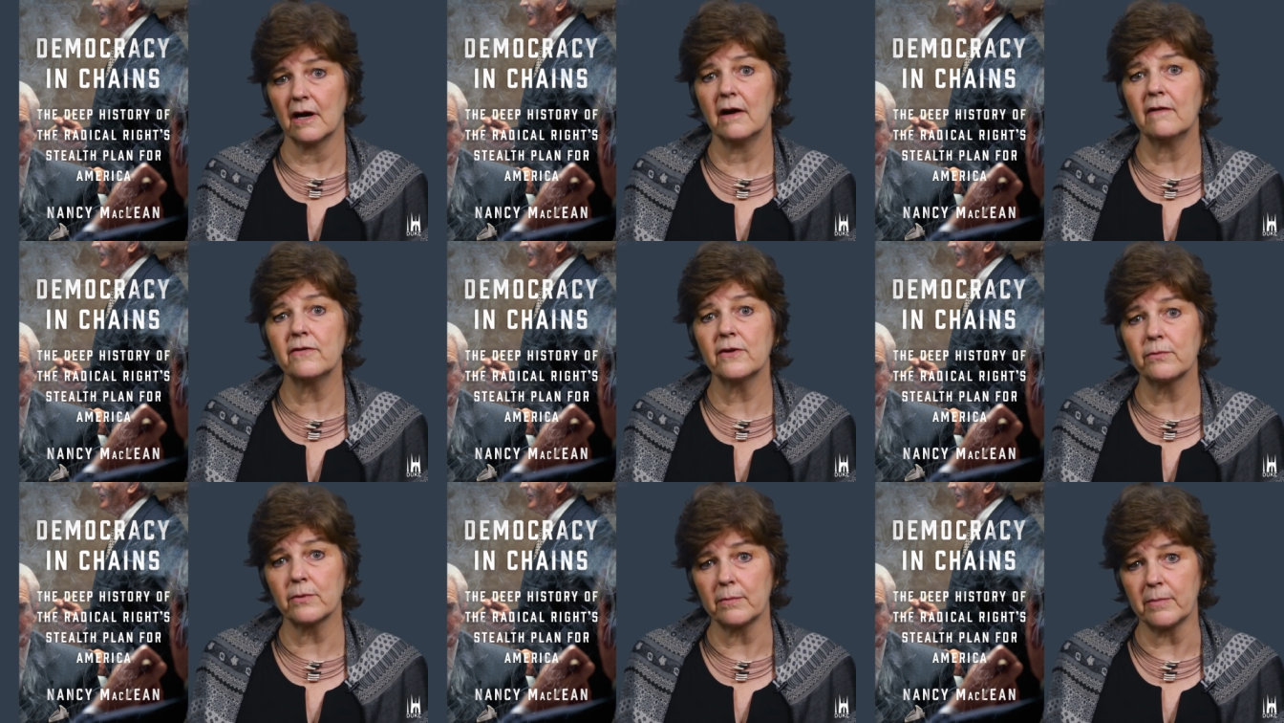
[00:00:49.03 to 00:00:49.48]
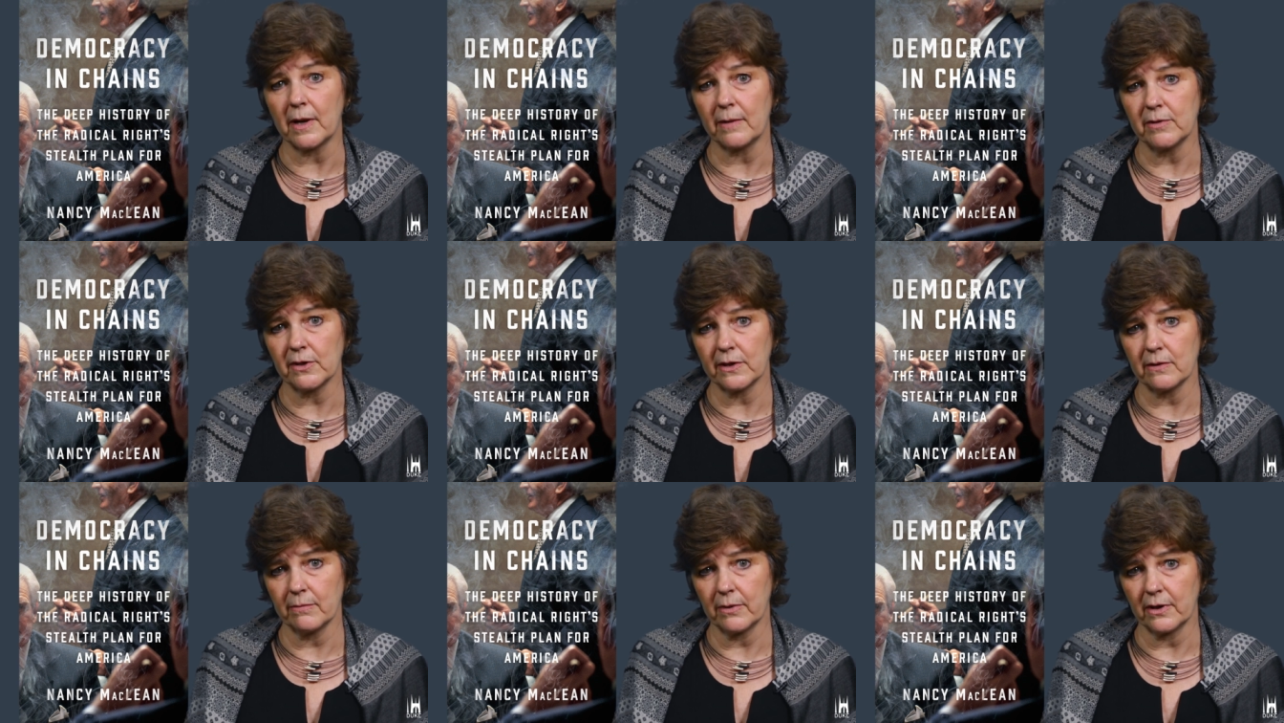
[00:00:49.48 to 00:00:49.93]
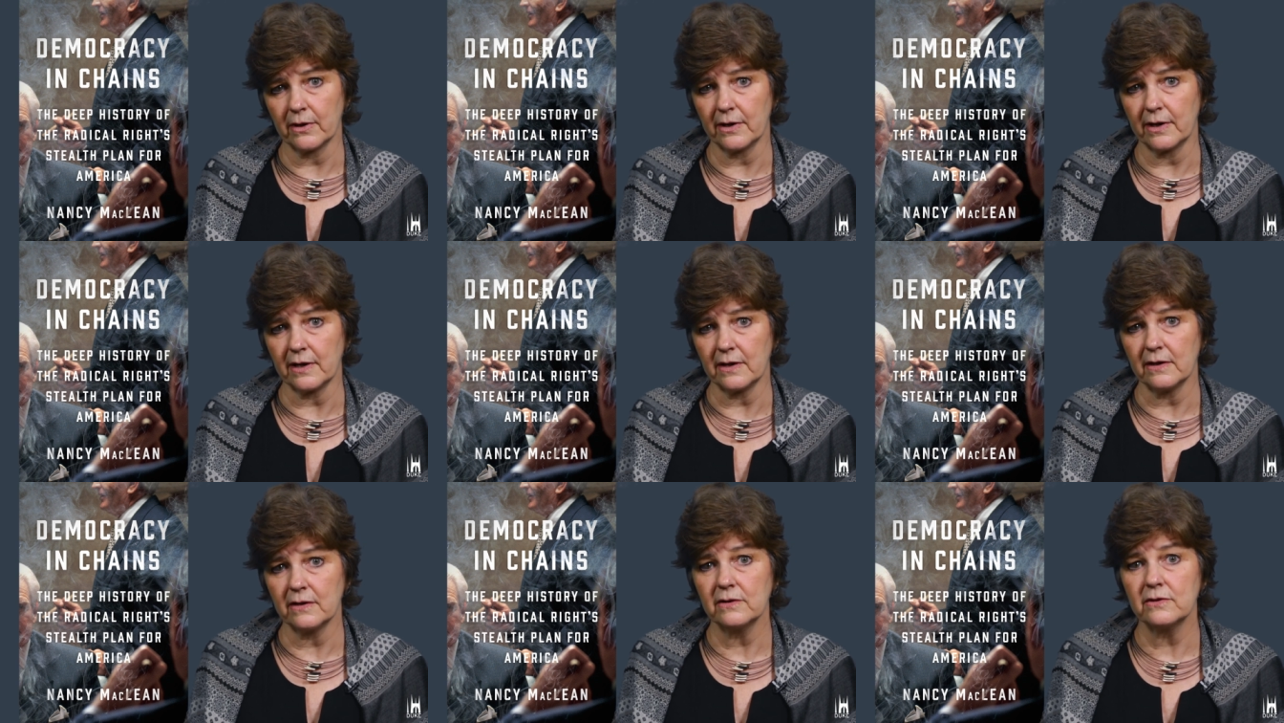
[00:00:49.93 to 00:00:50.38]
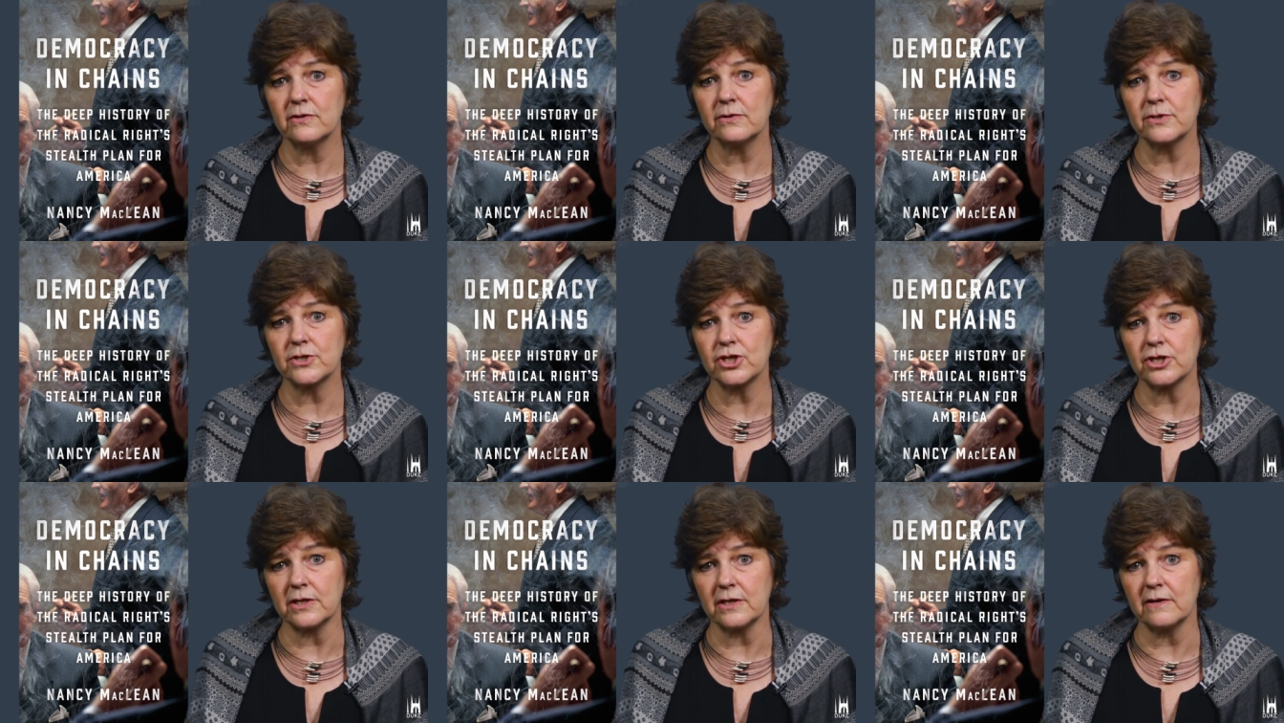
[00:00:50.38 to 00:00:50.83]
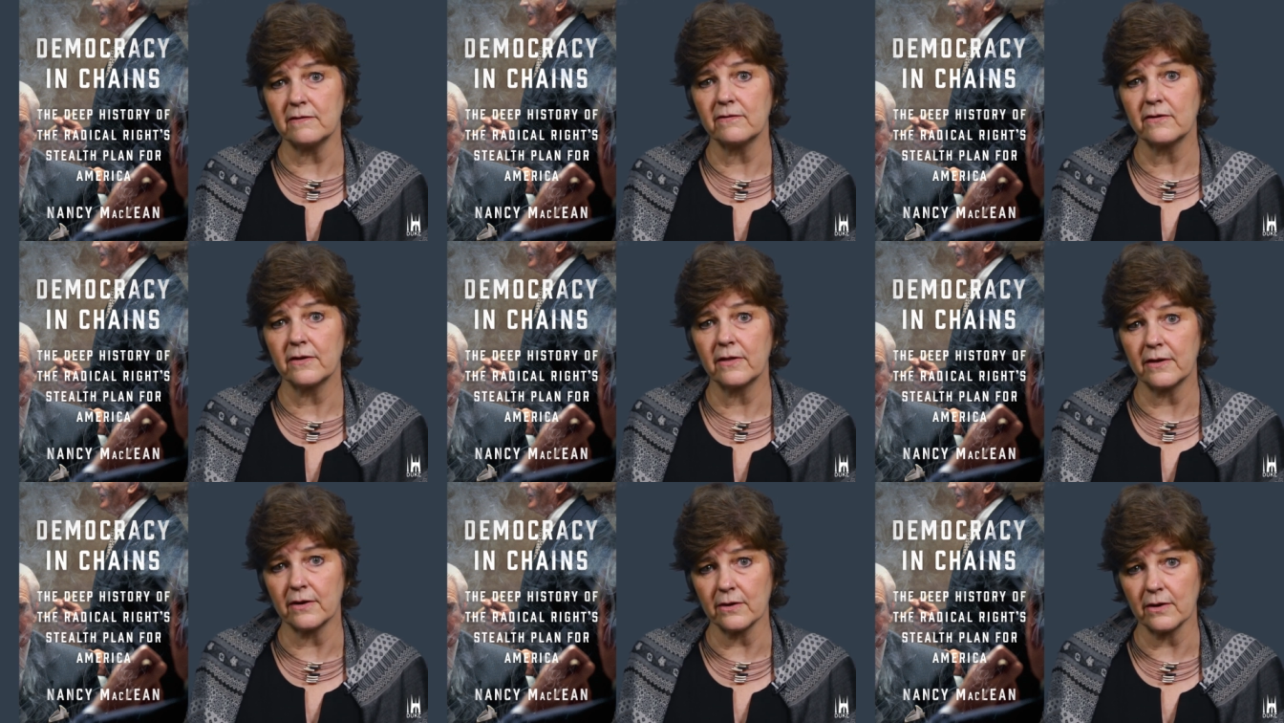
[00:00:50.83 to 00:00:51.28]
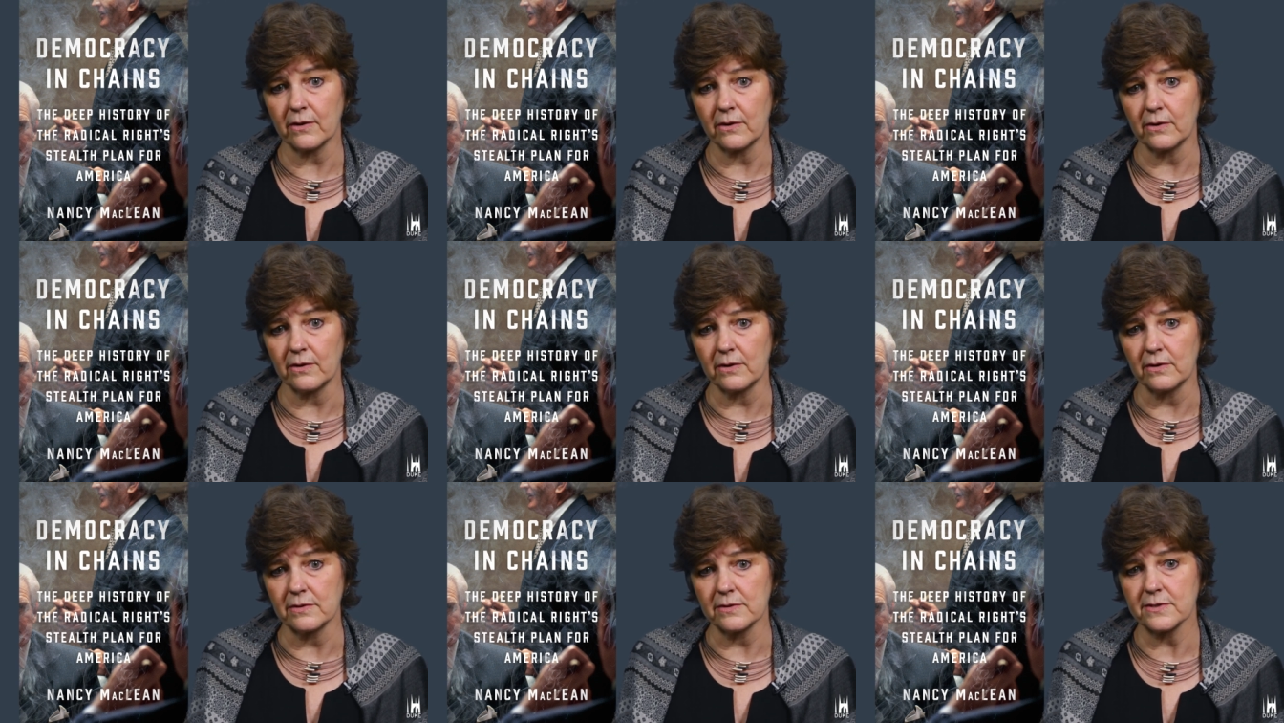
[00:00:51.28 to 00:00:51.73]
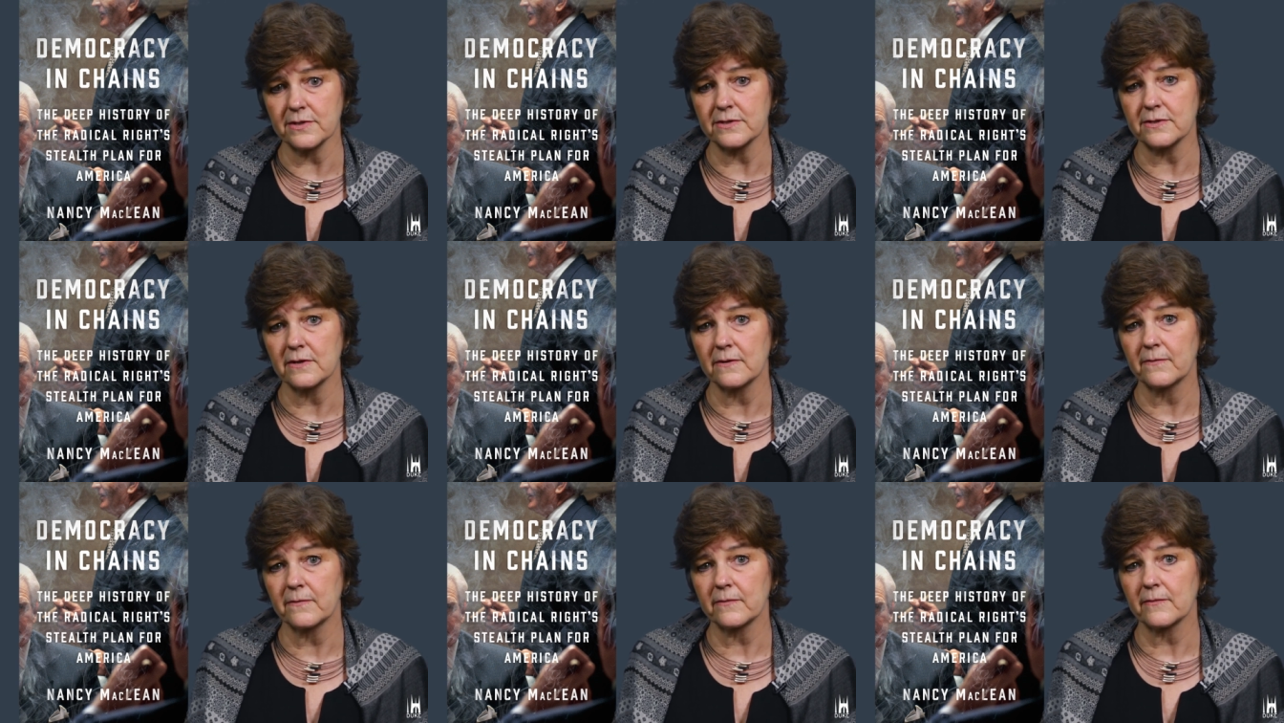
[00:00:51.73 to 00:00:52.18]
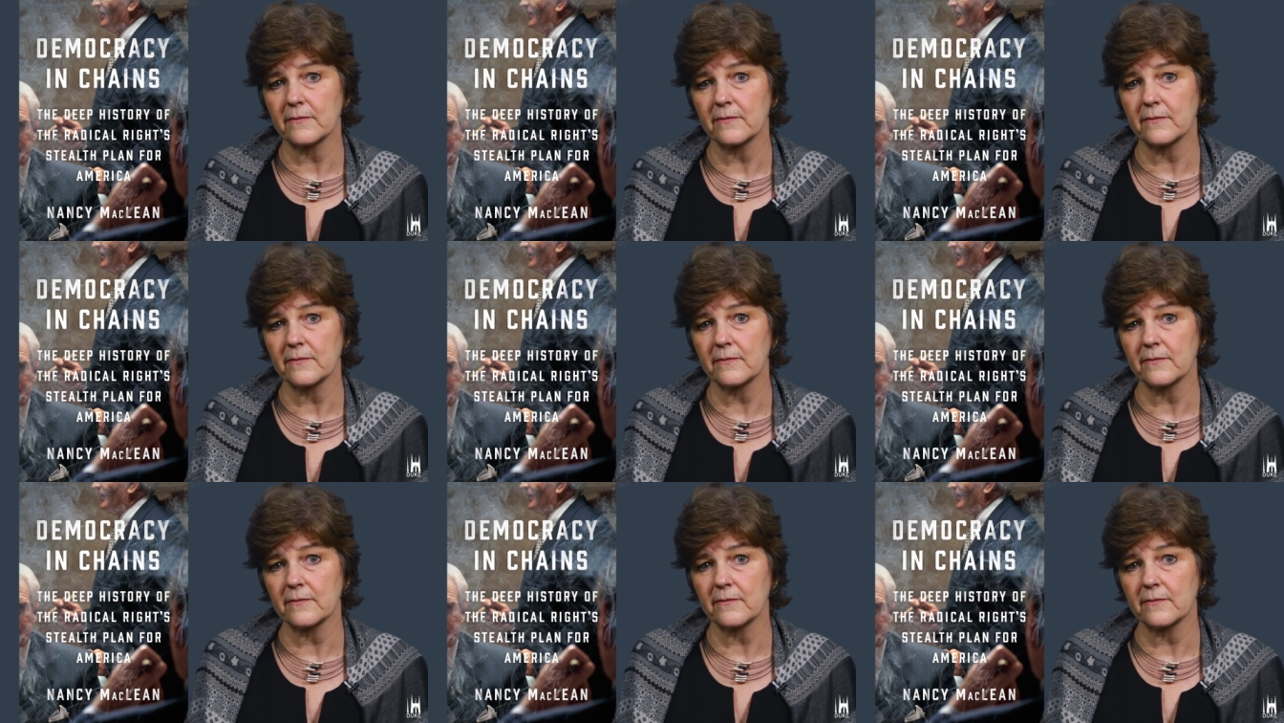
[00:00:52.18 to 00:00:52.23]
of the Republican Party to achieve their goals.